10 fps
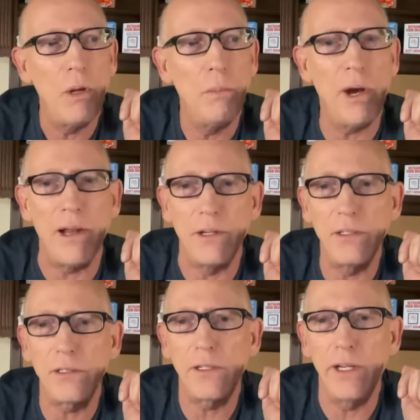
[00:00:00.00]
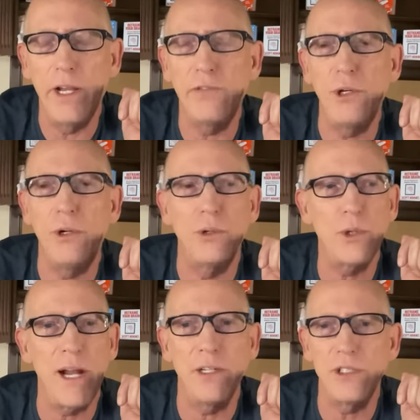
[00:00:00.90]
But if you're
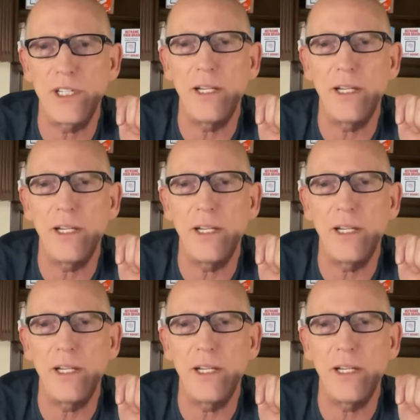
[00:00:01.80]
trying to stay